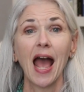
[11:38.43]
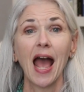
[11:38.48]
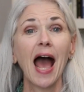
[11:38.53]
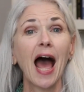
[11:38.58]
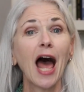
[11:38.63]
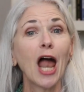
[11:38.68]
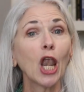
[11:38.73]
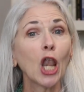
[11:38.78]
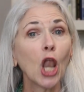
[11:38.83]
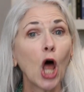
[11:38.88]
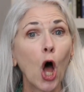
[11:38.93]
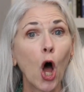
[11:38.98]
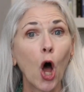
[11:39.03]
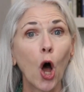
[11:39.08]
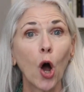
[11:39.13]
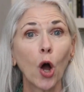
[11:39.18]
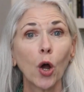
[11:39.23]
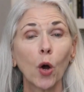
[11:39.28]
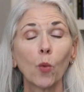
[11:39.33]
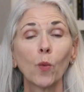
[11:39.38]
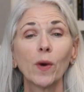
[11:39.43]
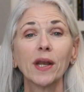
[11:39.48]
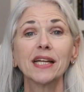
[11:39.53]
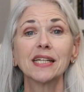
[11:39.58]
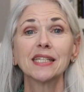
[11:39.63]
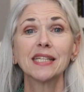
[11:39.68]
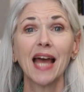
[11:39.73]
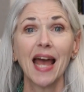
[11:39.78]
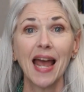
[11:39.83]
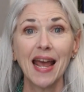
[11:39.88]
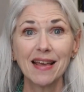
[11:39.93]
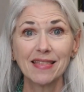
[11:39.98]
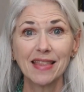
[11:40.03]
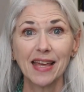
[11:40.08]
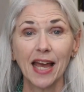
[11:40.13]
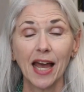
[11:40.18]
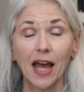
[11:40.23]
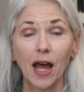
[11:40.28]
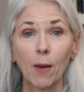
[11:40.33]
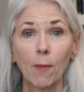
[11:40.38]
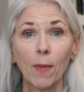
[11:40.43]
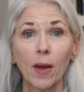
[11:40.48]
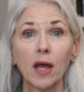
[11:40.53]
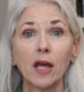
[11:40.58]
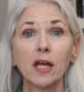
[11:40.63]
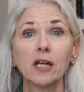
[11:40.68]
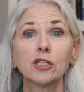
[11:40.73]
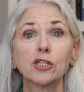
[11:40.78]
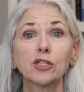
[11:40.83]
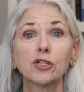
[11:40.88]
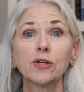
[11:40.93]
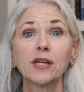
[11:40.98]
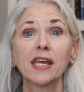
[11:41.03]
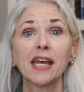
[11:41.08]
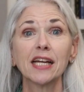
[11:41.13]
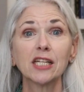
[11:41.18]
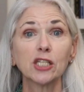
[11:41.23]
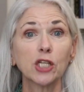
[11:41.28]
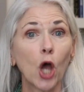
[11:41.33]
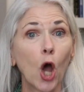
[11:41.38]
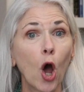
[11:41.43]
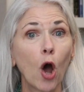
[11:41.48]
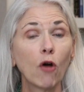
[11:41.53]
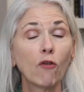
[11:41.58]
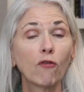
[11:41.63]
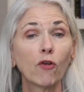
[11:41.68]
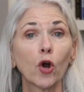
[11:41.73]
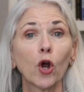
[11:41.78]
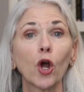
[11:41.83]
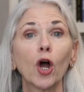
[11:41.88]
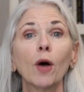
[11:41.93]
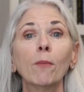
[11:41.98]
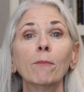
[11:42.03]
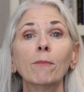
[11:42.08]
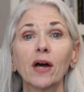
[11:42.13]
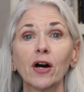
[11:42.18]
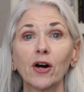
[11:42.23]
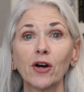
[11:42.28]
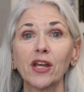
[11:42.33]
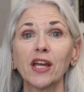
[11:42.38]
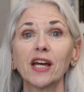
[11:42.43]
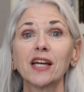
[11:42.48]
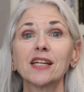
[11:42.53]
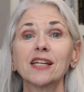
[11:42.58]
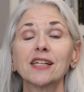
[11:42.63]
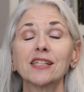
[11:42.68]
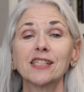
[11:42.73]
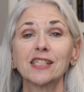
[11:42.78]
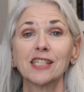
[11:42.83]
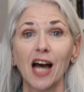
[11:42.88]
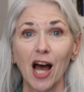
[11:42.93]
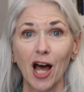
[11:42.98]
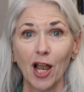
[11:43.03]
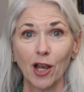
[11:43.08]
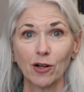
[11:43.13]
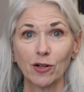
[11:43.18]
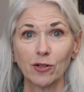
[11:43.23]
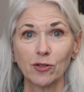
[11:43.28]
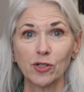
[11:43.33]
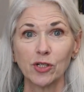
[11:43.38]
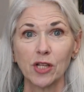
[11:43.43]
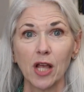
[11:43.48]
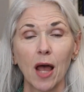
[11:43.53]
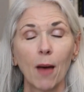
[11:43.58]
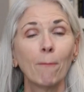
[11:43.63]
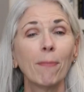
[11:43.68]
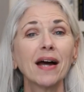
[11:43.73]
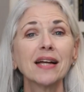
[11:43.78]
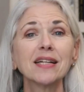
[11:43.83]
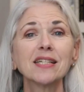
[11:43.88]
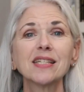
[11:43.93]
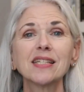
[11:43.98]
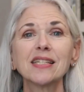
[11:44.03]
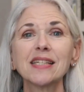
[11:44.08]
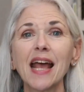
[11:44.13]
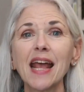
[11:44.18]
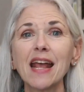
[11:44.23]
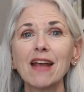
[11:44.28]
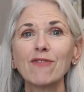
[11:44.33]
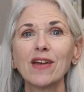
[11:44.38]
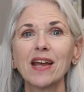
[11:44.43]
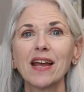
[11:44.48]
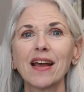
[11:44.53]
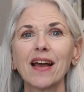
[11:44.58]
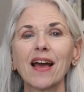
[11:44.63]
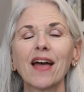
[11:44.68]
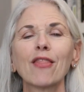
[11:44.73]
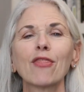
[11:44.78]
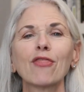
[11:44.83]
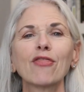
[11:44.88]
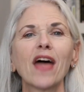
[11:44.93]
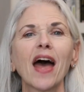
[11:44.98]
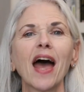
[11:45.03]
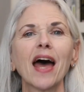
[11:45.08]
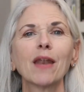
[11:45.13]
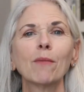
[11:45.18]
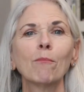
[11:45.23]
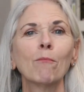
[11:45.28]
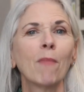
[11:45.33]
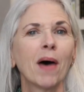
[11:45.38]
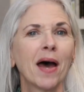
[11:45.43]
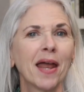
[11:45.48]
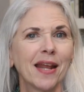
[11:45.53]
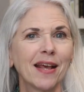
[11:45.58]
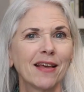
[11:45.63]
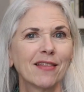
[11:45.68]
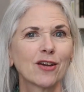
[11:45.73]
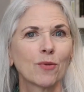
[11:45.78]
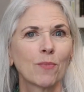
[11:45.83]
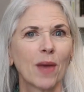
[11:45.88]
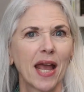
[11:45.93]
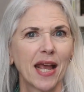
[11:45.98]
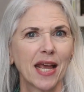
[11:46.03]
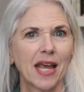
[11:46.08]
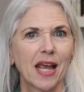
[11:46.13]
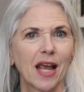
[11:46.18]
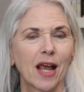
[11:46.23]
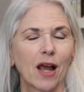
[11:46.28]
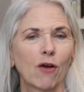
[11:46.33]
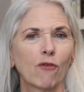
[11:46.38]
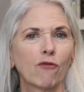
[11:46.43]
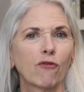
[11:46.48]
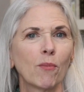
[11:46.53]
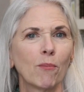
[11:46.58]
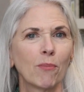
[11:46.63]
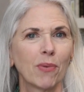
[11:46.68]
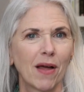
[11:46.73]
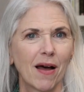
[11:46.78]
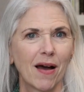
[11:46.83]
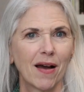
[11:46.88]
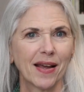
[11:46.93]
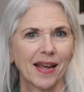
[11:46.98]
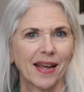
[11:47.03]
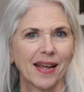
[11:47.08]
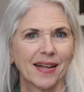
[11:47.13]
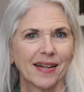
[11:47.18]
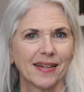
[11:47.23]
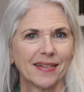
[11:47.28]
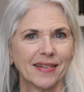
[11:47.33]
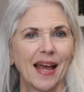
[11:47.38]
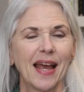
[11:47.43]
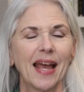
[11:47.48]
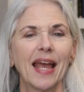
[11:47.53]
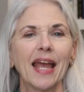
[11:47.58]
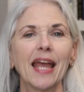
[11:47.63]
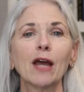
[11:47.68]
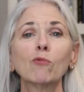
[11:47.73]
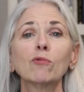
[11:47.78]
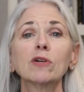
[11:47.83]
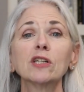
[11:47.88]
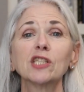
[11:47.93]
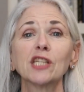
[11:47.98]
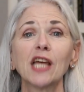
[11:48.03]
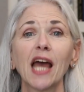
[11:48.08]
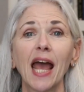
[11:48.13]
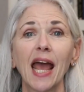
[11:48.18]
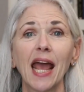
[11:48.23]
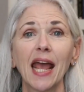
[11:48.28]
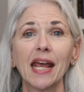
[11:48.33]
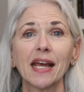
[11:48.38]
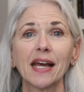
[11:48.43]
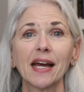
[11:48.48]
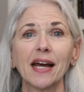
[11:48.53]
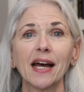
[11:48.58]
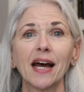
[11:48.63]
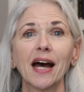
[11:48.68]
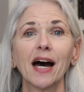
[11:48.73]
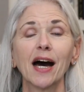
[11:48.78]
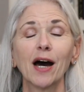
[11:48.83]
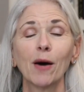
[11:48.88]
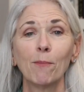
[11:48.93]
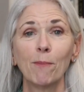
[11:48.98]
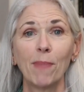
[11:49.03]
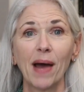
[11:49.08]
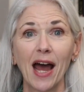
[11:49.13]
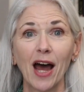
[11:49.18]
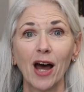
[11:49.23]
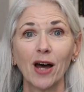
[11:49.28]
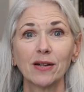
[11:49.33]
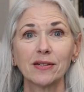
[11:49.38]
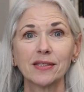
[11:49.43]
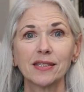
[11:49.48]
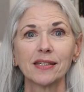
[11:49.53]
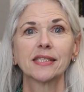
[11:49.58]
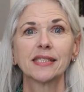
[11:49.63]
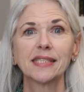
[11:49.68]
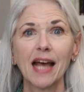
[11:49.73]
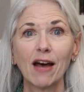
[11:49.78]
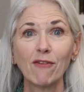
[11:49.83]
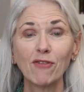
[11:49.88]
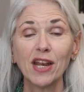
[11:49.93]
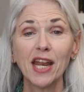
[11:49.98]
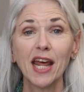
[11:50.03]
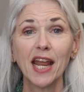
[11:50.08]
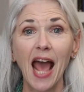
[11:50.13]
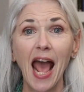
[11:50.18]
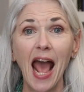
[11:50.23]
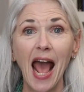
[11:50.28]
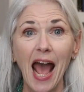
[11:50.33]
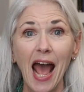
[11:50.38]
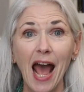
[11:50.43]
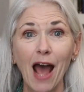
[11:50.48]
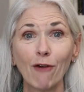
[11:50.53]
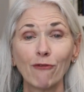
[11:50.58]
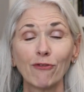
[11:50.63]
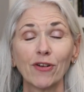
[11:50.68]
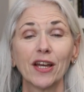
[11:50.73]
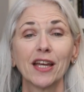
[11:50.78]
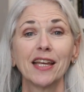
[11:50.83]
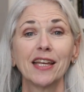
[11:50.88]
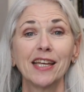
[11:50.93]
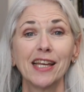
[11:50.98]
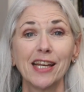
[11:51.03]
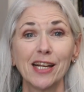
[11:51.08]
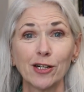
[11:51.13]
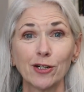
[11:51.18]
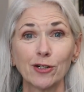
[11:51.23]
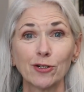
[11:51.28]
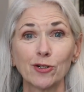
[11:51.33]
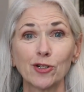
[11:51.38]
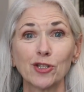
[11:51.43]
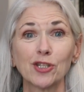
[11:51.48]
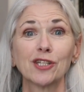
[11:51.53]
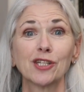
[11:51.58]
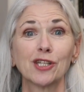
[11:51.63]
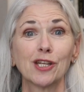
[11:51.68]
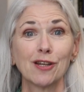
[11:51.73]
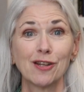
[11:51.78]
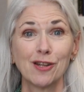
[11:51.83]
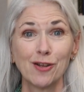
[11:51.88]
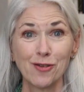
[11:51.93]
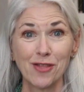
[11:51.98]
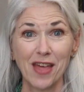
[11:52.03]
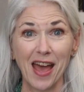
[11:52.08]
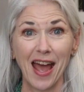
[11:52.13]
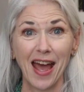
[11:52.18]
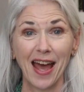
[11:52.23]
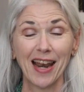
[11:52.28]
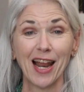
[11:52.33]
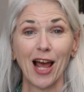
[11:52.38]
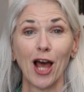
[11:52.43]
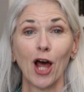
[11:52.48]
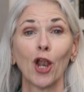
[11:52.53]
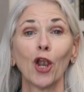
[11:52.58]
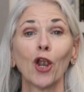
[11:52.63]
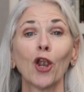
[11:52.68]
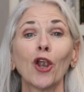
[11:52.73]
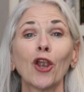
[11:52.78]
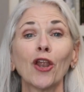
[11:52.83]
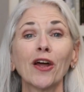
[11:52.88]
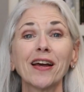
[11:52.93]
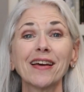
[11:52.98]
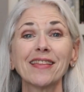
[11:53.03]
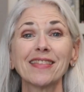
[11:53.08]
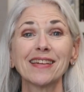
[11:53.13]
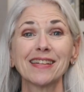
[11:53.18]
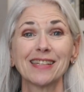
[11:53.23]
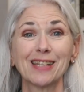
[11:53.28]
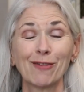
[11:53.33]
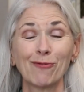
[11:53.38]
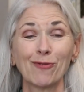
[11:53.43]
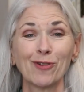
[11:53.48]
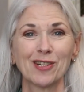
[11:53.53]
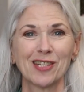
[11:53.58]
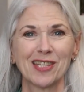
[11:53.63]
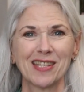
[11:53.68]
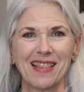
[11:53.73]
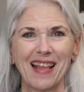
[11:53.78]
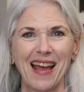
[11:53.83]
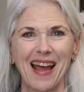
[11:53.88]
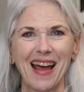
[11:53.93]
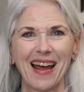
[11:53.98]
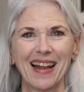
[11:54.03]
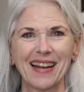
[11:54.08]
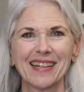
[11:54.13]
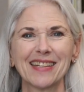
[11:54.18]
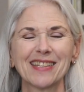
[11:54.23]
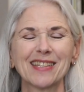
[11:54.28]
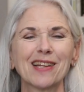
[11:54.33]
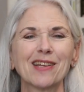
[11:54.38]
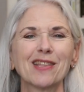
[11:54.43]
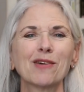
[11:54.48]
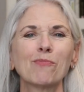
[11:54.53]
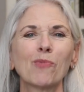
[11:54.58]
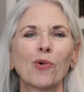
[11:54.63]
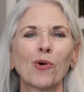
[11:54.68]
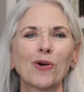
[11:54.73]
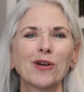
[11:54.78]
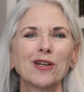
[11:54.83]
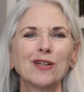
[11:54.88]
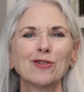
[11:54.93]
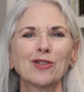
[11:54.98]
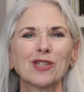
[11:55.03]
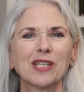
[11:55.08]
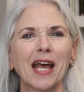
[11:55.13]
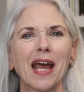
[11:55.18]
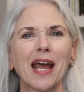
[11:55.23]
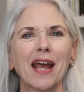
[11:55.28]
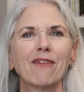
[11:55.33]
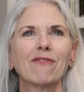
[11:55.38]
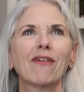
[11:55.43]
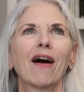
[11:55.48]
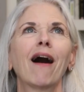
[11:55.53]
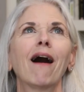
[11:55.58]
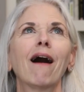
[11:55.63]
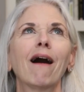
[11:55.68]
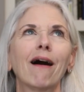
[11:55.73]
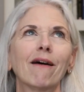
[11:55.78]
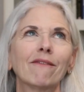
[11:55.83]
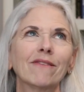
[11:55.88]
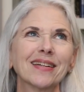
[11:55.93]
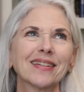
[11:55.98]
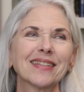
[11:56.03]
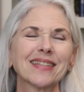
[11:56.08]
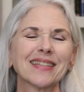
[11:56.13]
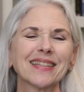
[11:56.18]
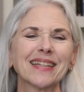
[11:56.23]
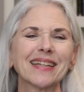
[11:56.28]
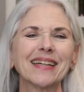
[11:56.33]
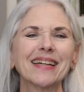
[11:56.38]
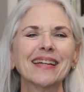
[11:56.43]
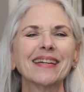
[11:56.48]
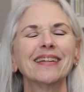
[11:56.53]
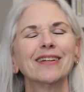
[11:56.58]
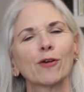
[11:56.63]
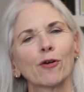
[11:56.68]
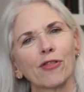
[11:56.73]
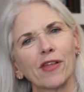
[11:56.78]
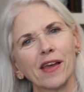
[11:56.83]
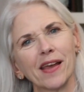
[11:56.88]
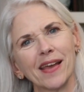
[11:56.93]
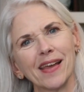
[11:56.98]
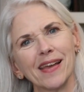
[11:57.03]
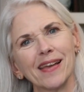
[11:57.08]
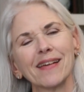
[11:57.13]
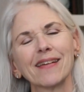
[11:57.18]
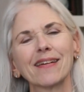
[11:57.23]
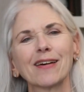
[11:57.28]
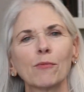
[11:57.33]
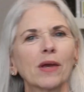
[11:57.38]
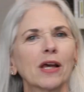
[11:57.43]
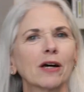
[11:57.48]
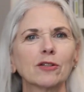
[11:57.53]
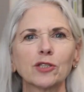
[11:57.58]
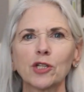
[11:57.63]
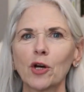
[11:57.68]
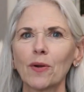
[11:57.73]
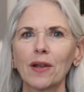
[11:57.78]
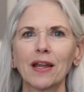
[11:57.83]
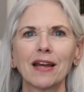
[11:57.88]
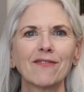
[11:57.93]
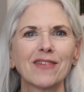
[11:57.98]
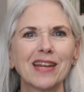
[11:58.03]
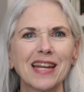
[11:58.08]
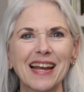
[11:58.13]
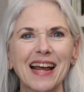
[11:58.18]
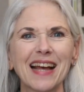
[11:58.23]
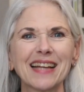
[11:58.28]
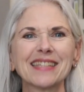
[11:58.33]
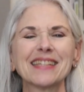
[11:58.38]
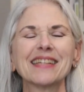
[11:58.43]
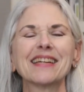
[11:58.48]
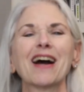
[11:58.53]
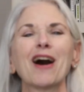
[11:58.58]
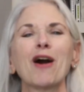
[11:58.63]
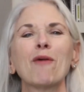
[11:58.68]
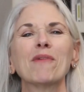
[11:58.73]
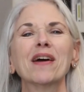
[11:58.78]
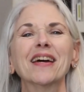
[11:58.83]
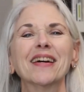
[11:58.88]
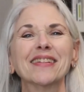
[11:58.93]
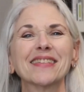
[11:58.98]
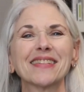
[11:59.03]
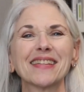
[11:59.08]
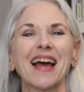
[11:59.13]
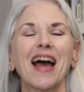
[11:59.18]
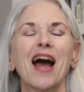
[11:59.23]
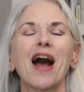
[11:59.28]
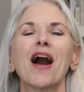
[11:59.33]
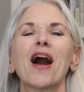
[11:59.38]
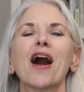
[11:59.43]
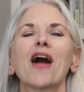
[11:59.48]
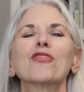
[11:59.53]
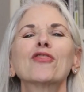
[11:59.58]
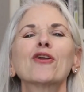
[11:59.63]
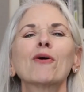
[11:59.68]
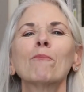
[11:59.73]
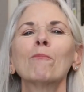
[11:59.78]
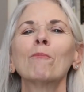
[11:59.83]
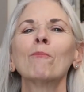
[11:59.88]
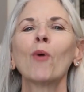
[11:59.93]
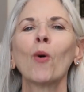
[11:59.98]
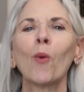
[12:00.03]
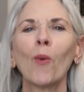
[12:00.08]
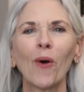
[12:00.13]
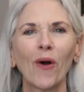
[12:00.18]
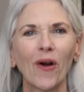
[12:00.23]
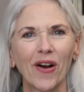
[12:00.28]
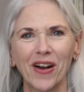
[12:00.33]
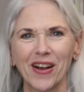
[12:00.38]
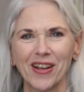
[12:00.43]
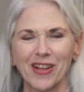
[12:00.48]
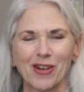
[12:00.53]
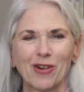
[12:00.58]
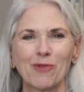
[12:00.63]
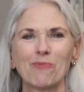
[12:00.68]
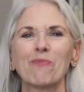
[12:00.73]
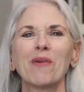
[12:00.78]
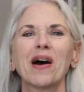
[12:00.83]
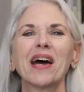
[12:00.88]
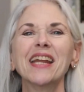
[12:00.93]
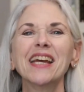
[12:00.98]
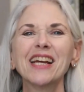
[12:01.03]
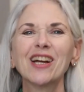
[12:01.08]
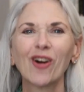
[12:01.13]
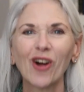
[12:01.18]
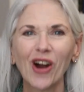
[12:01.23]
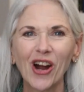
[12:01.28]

How long would it take them to get to over a million dollars by saving that money they're making from blogging. It would take about seven and a half years to do that. Look at the difference in that. So the more you save, obviously, you're thinking, Camille, don't leave any nasty comments, the more your money